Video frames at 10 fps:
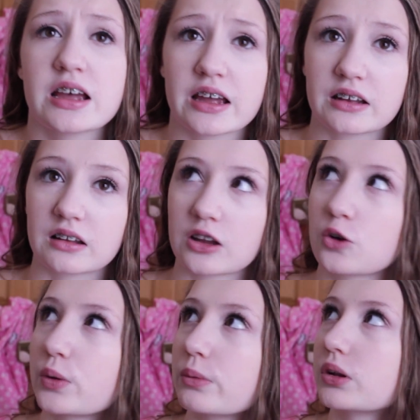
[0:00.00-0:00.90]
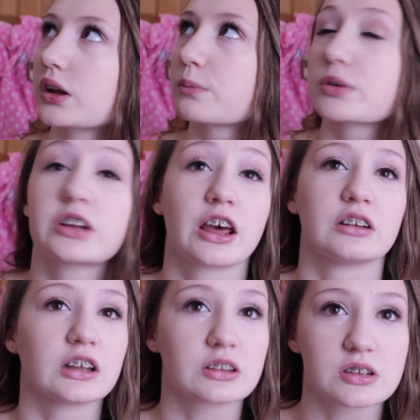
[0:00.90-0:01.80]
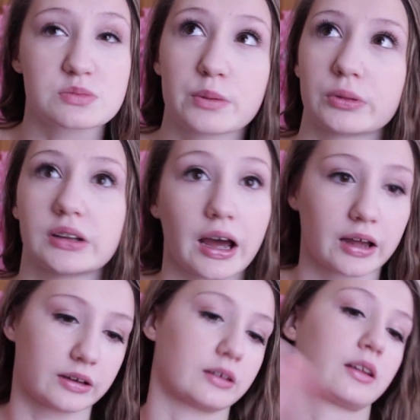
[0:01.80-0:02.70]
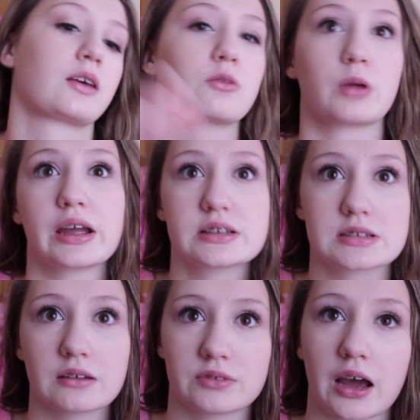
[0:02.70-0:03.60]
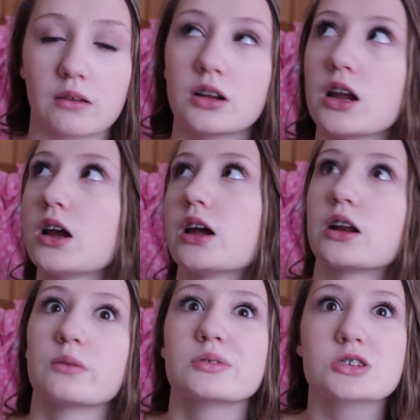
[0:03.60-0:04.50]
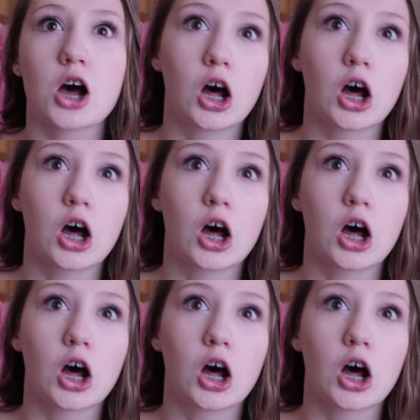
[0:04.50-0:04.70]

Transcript: and like we would like pretend like these people died and like write stuff down, and it was